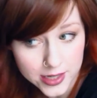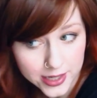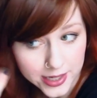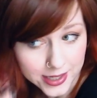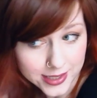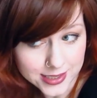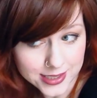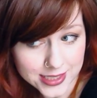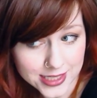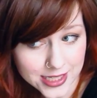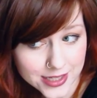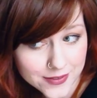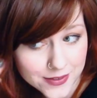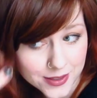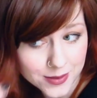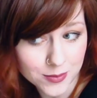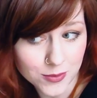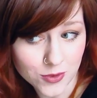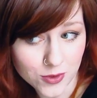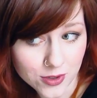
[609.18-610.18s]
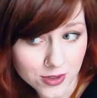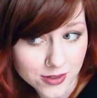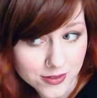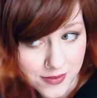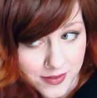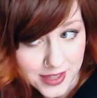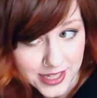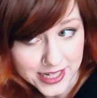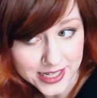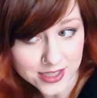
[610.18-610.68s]
And to give it more
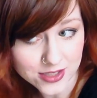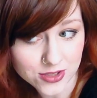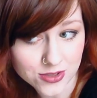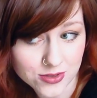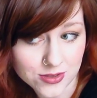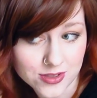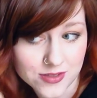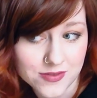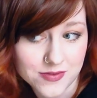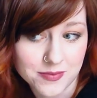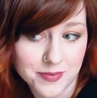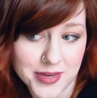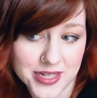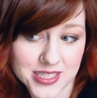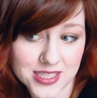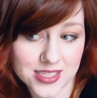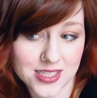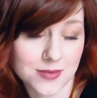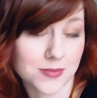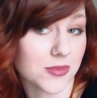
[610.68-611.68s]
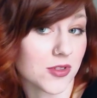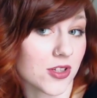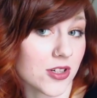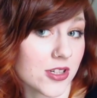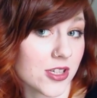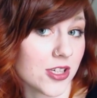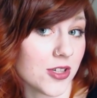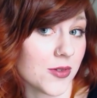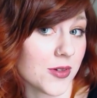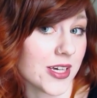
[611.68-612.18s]
of that sort of messed up
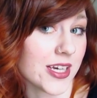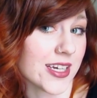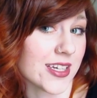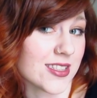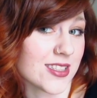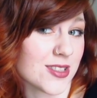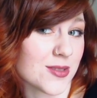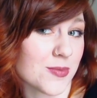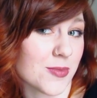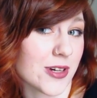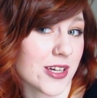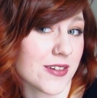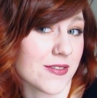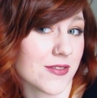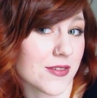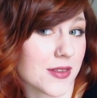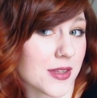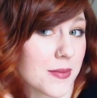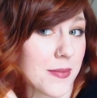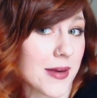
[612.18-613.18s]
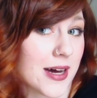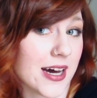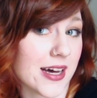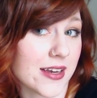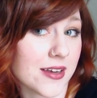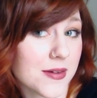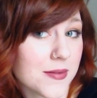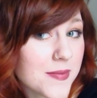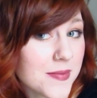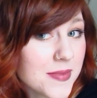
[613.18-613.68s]
look, you can spray from the
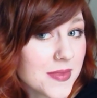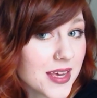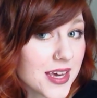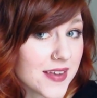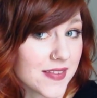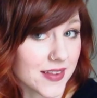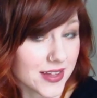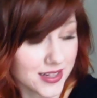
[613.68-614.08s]
bottom, and